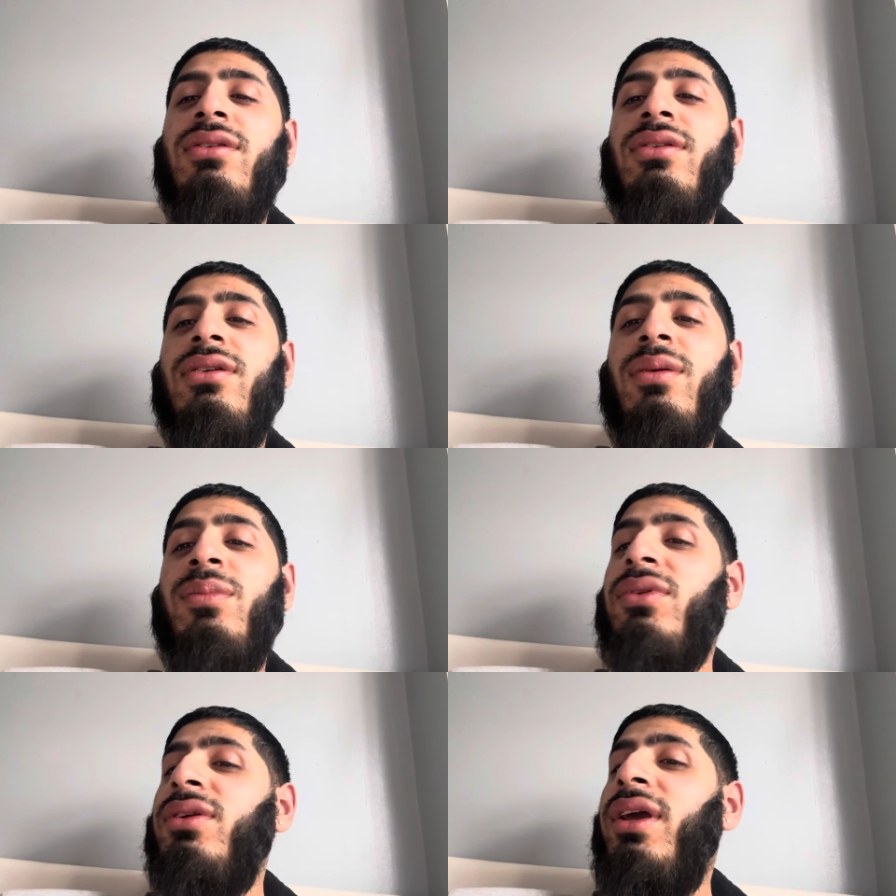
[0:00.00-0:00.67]

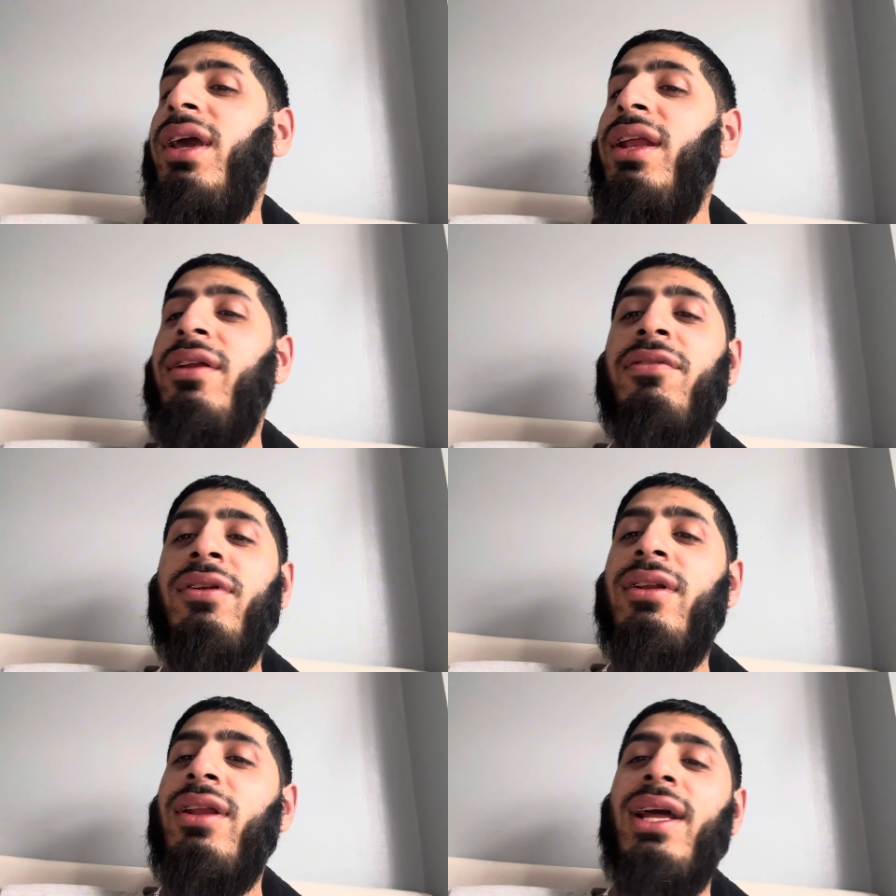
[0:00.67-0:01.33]
I'm into
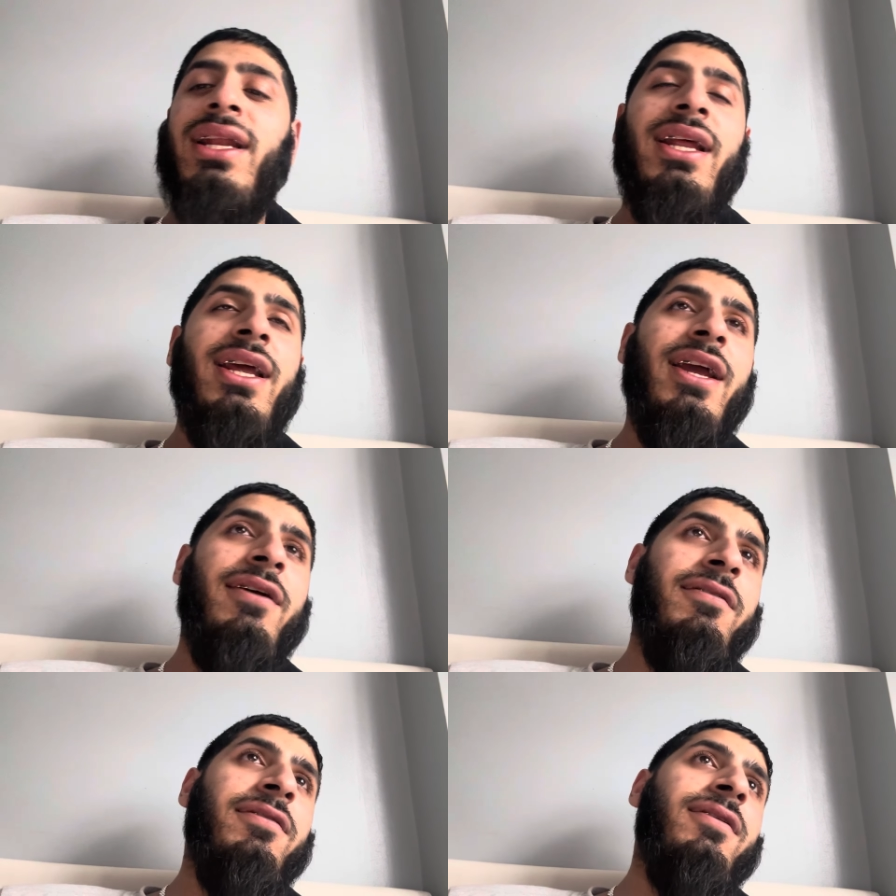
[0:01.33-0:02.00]
anything and
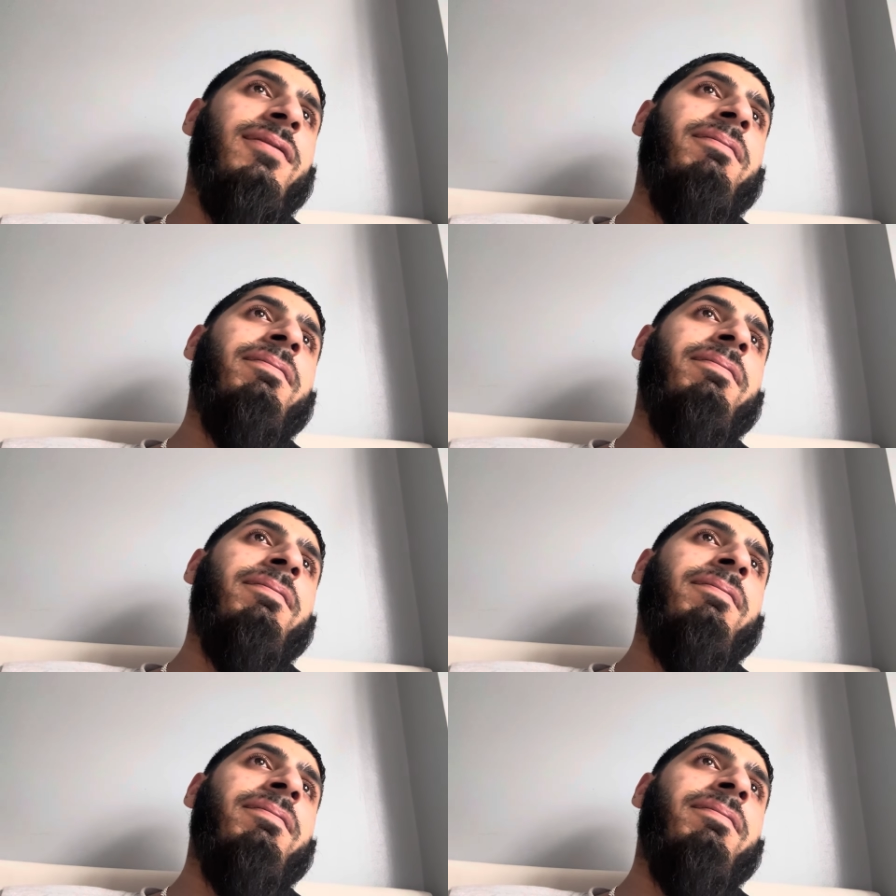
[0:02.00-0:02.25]
everything.